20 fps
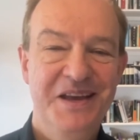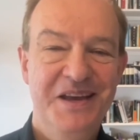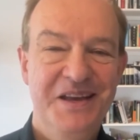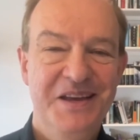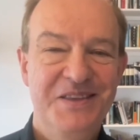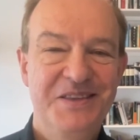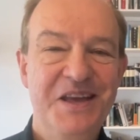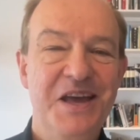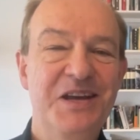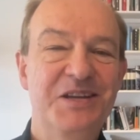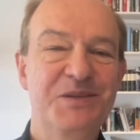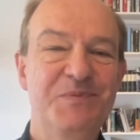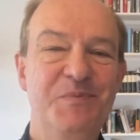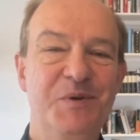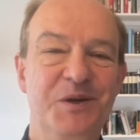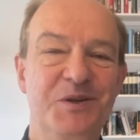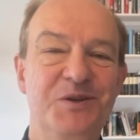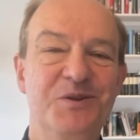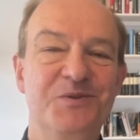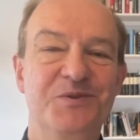The
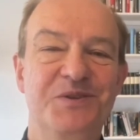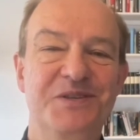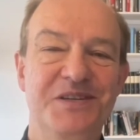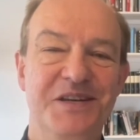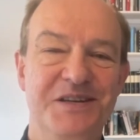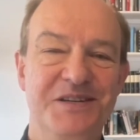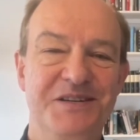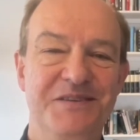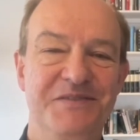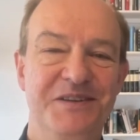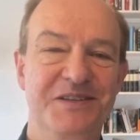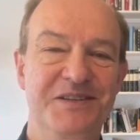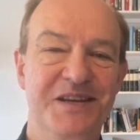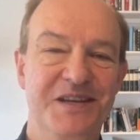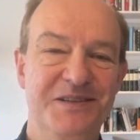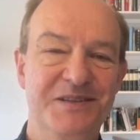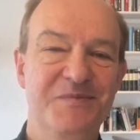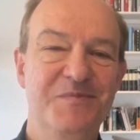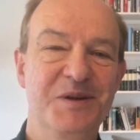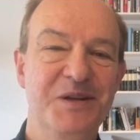expert whose scientific
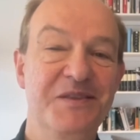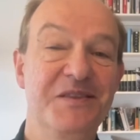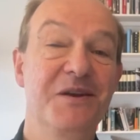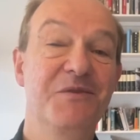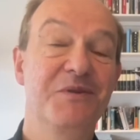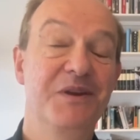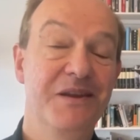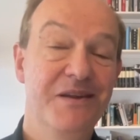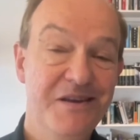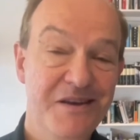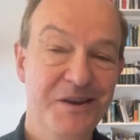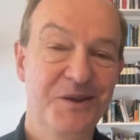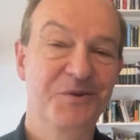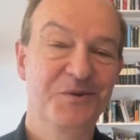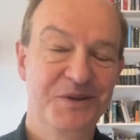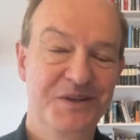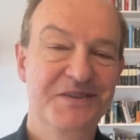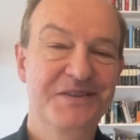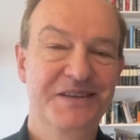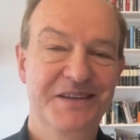testimony they're relying
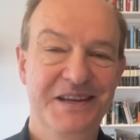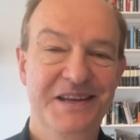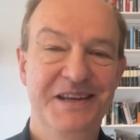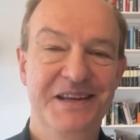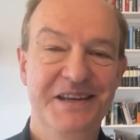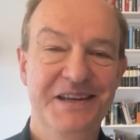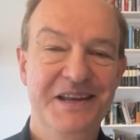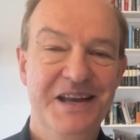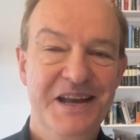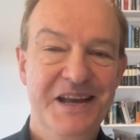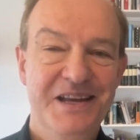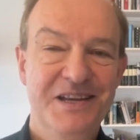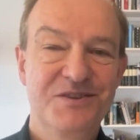on, incidentally,